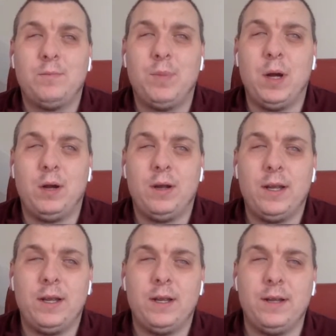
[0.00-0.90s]
but
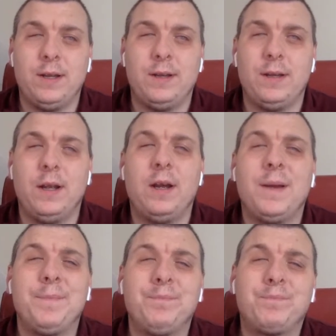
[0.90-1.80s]

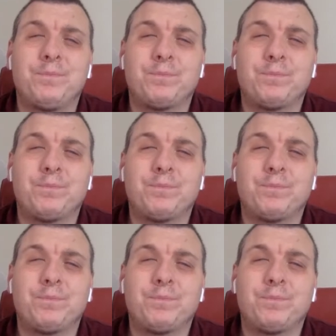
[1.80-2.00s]
Aubameyang